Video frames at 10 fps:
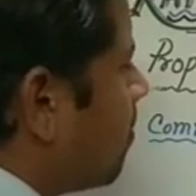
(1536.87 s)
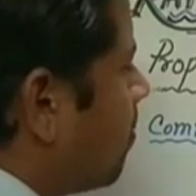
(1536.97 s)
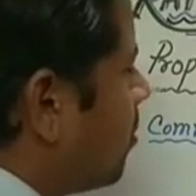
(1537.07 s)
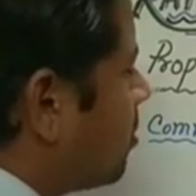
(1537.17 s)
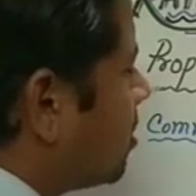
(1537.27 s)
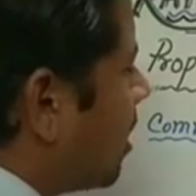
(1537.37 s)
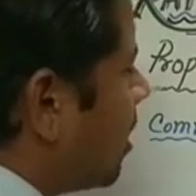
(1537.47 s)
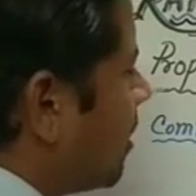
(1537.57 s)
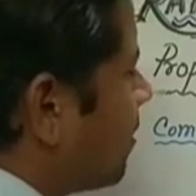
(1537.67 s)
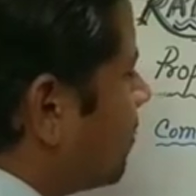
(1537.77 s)
both
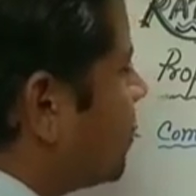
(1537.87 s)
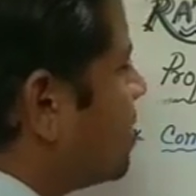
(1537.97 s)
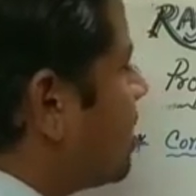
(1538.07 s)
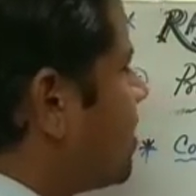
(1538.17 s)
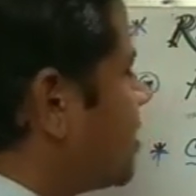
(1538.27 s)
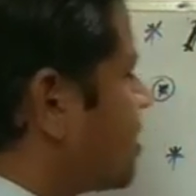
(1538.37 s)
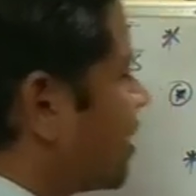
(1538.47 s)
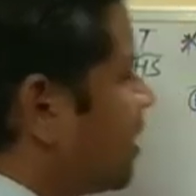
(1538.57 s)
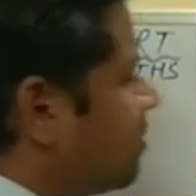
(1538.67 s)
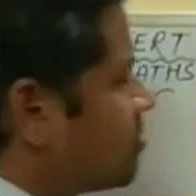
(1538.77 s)
the results
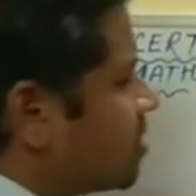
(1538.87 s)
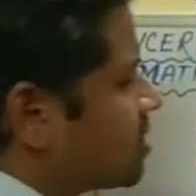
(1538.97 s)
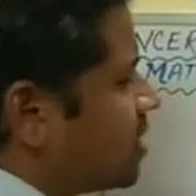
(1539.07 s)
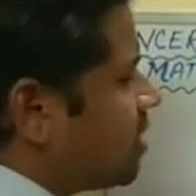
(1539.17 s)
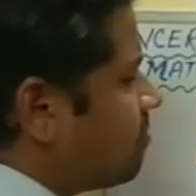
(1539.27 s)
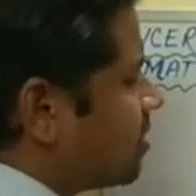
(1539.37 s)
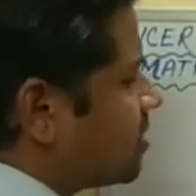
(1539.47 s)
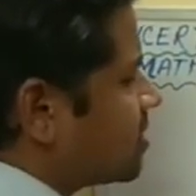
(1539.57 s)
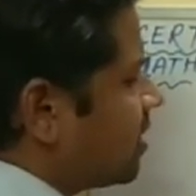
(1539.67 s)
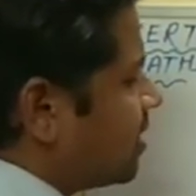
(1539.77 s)
give the same
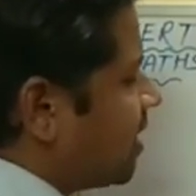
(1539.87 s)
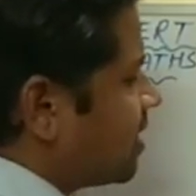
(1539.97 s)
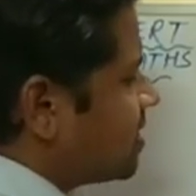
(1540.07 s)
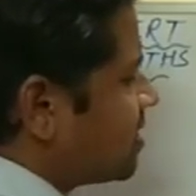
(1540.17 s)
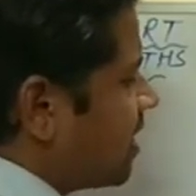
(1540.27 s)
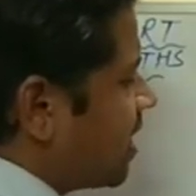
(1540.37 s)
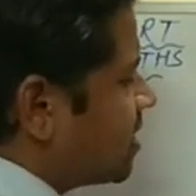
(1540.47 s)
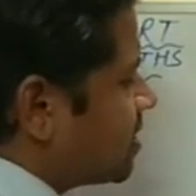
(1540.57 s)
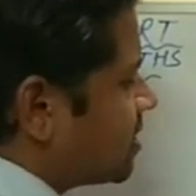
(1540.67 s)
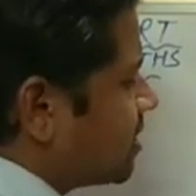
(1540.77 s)
result, that is
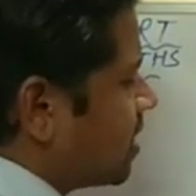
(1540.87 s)
8.